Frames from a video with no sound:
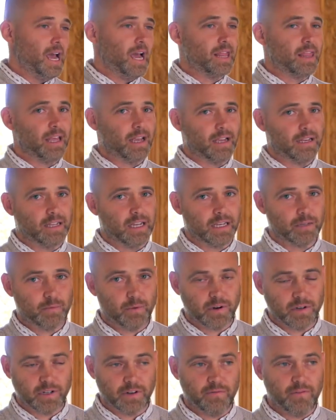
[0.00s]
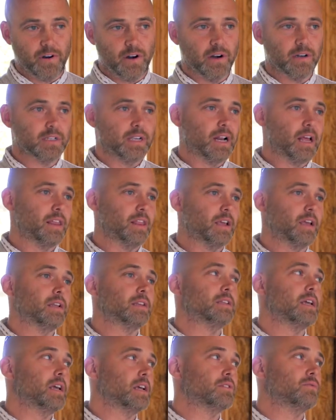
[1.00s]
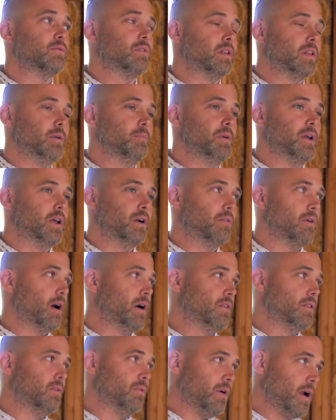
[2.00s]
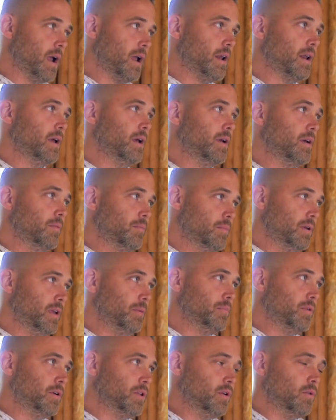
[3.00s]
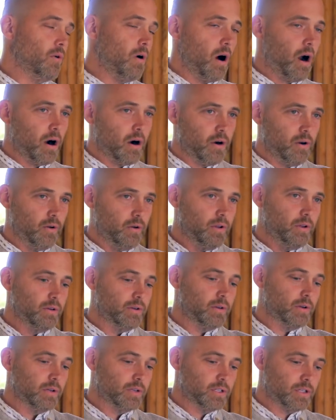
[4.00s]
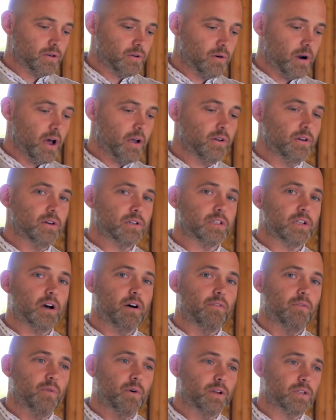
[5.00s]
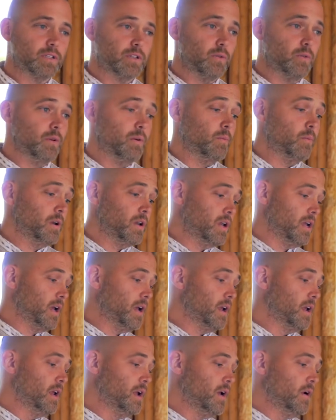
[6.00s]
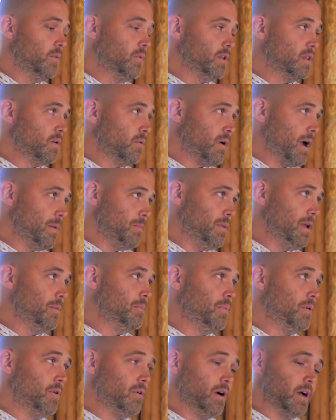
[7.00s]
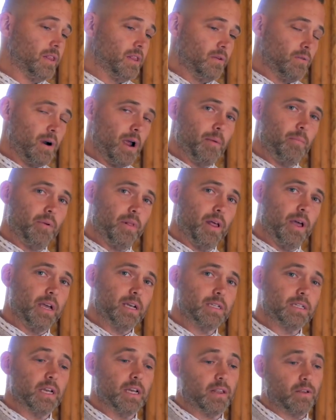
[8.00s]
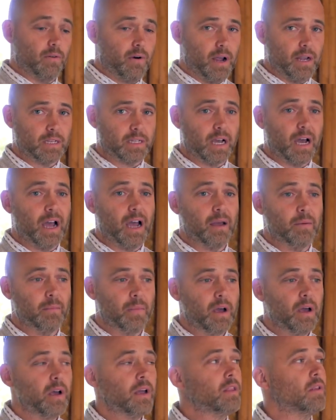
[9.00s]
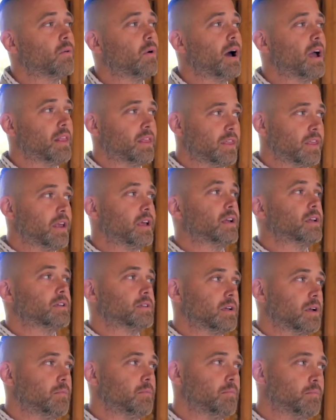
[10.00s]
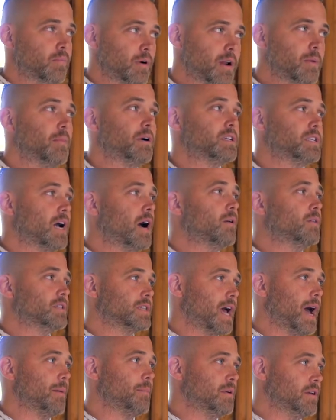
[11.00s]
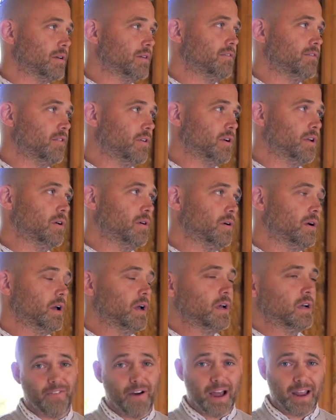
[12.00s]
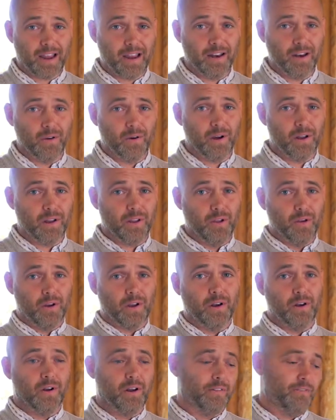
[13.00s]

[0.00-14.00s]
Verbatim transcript: I think it takes perseverance and I think it takes really being around the right people. You are who you surround yourself with. So when you get with the right people at the right place at the right time, the right things pretty much always happen for you. If I can do it, you can do it.